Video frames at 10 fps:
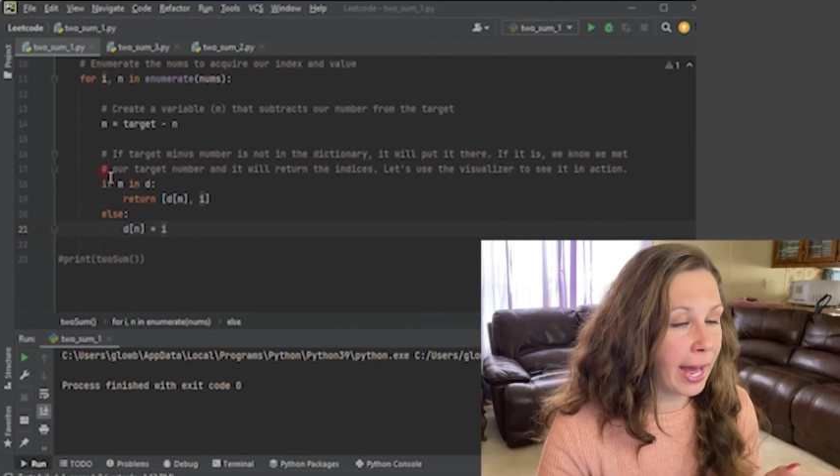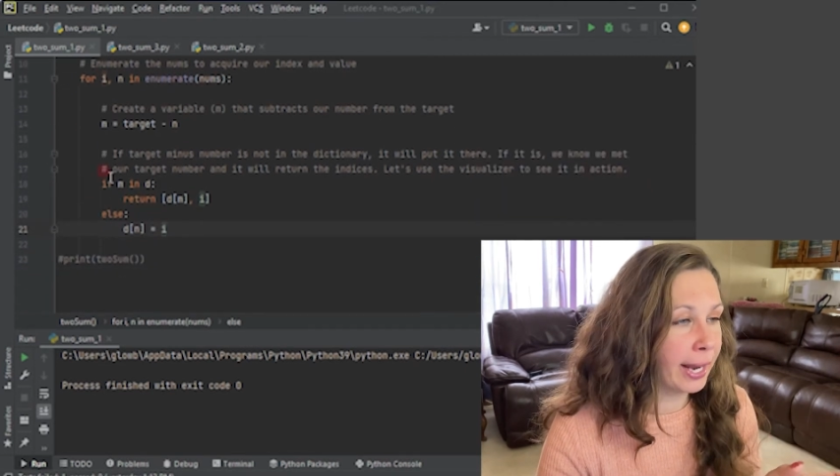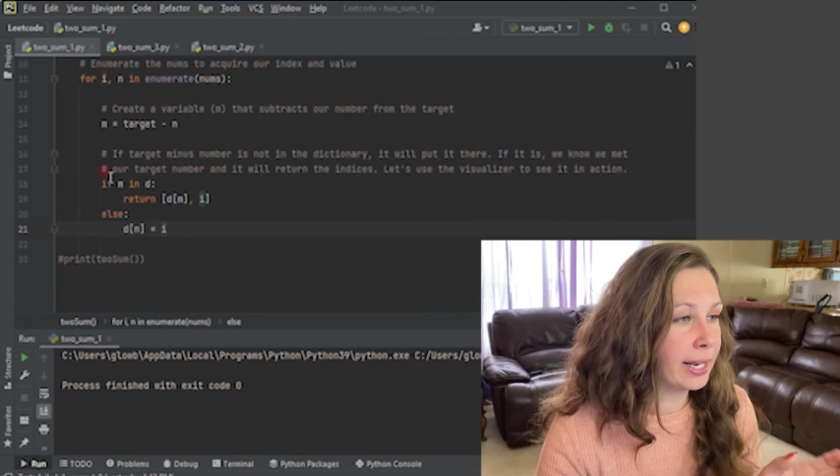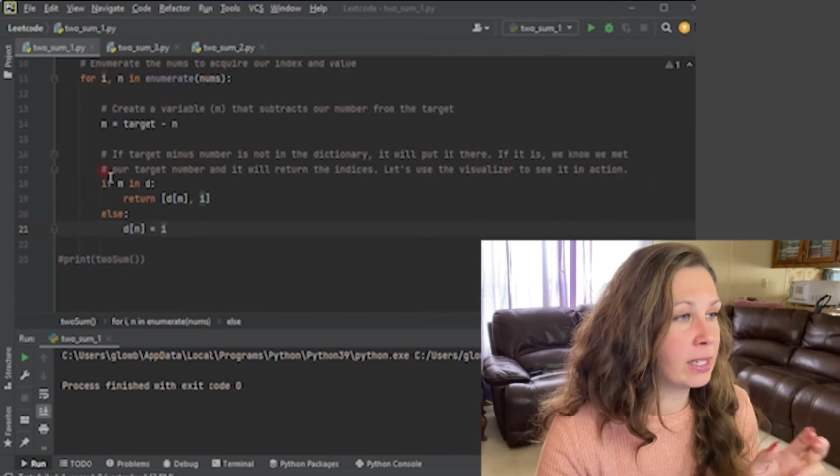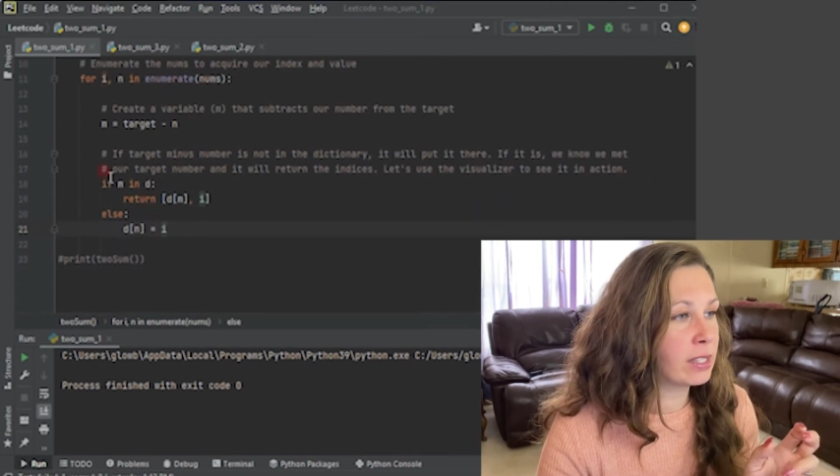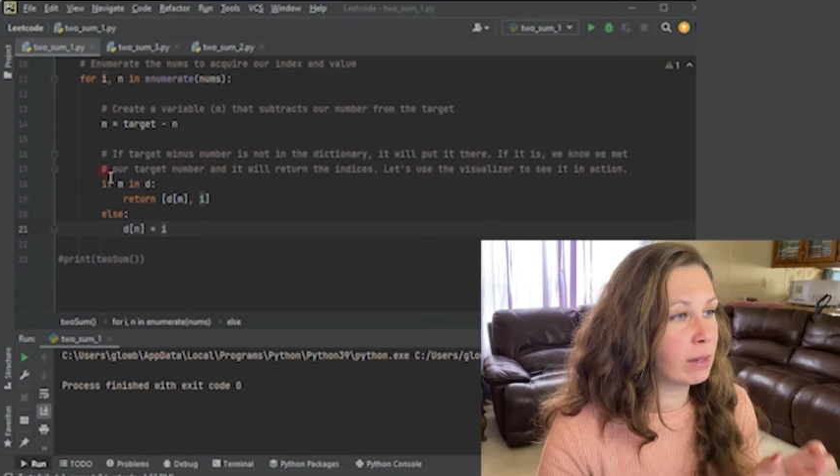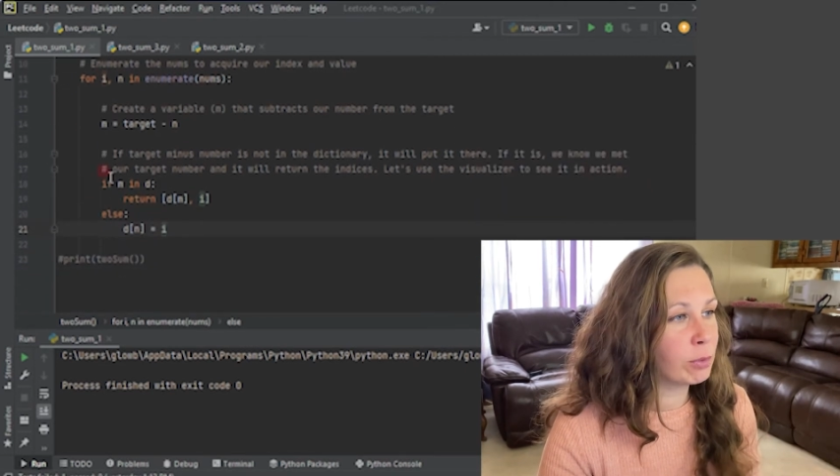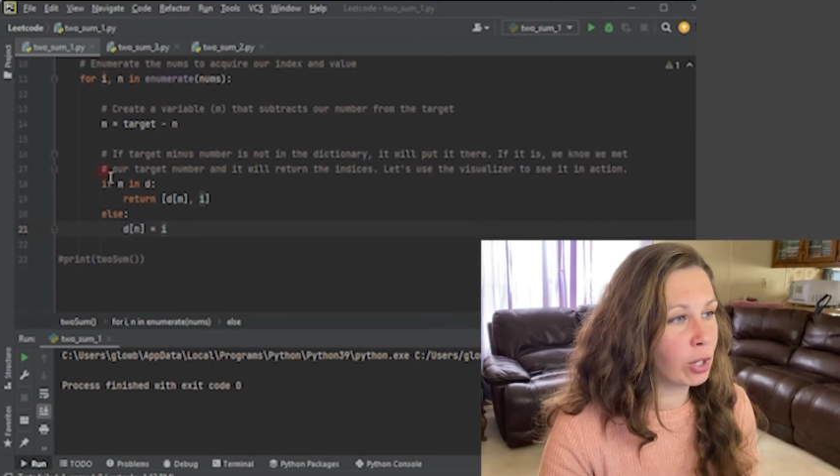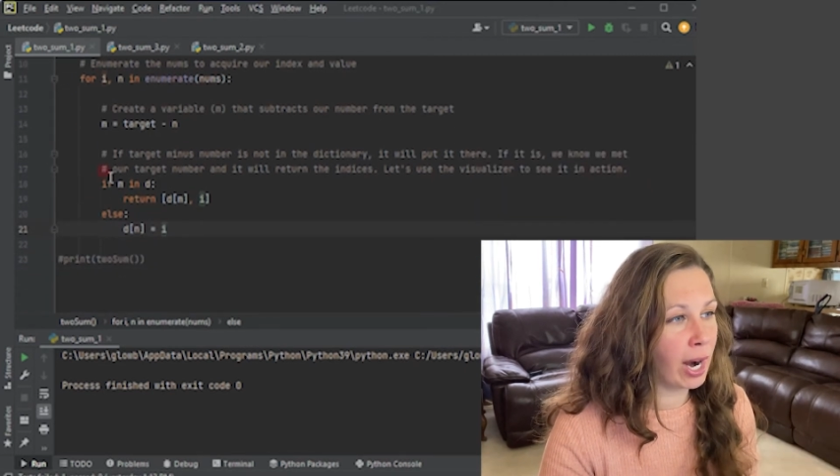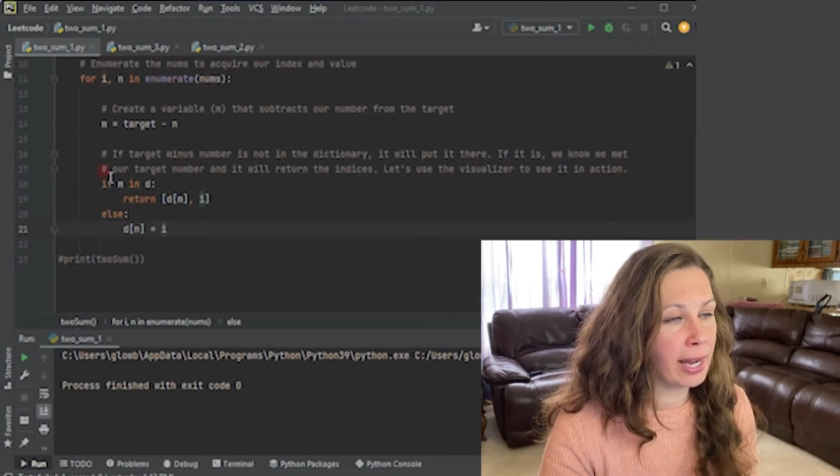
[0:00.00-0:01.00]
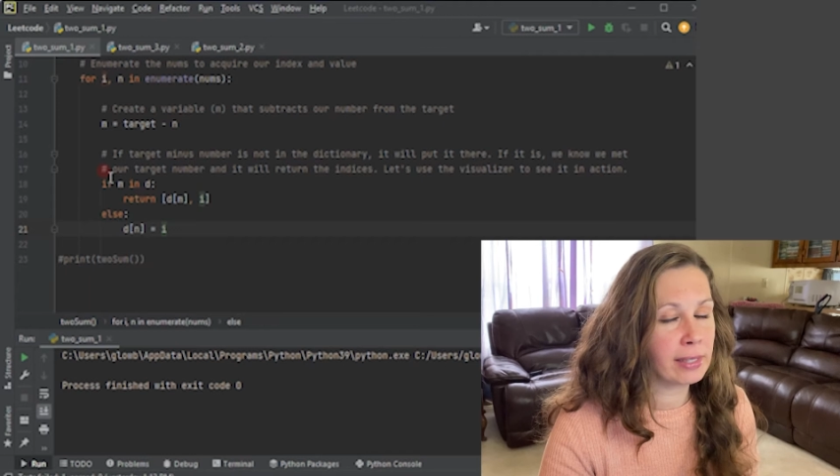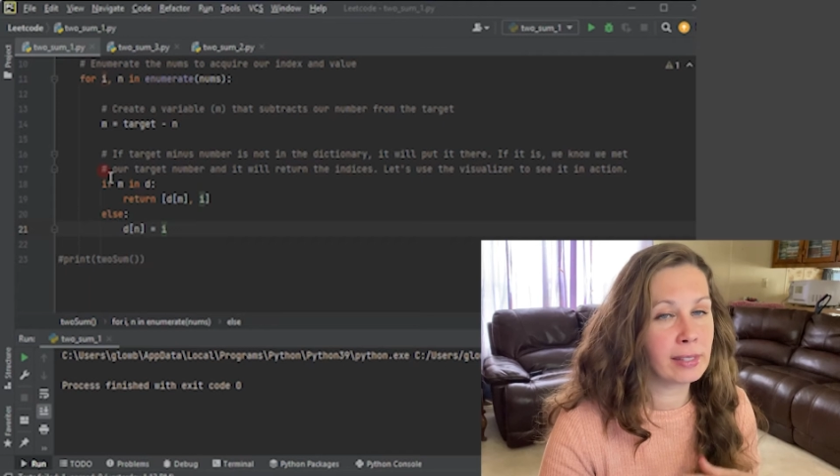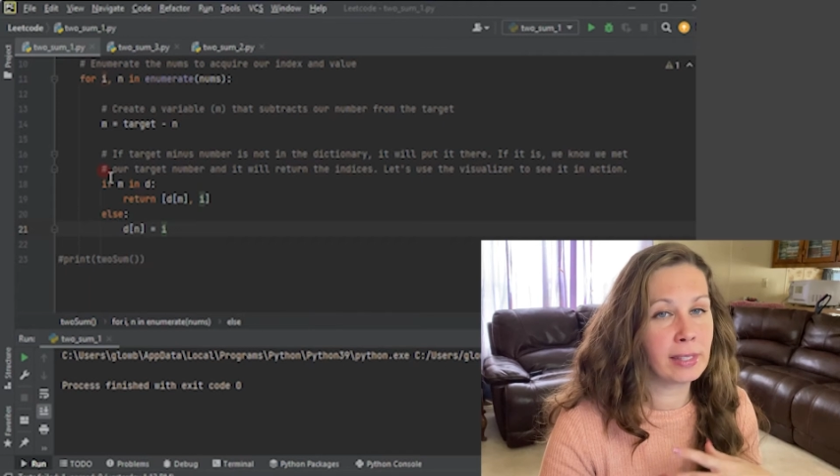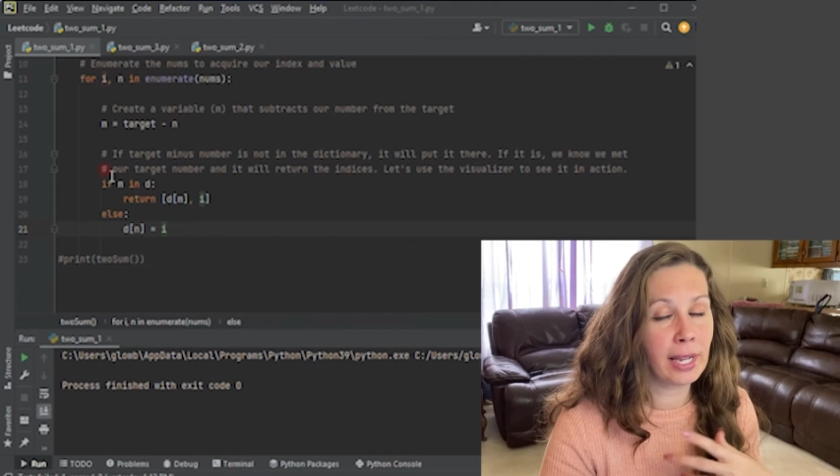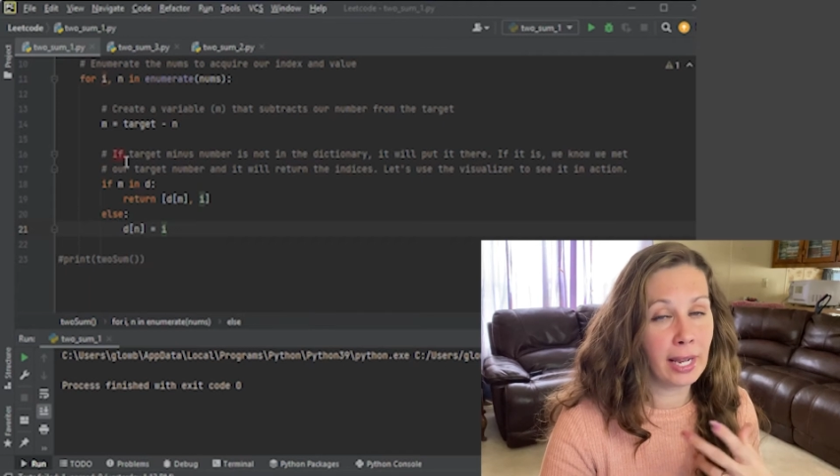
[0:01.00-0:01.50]
n and
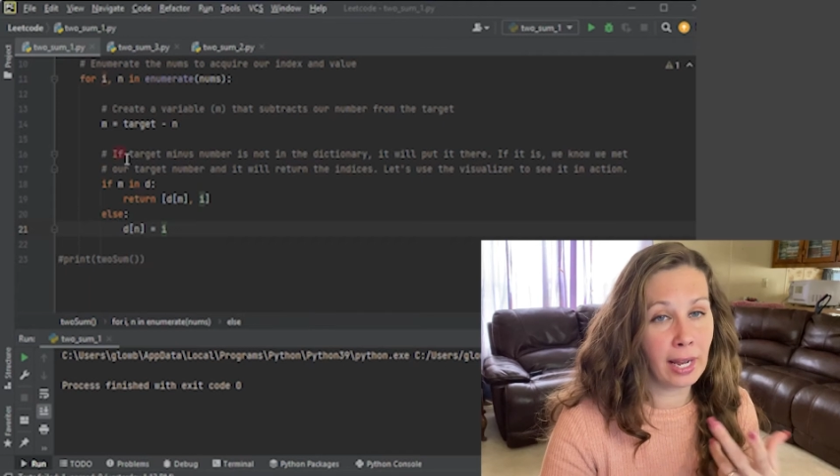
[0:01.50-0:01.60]
subtracts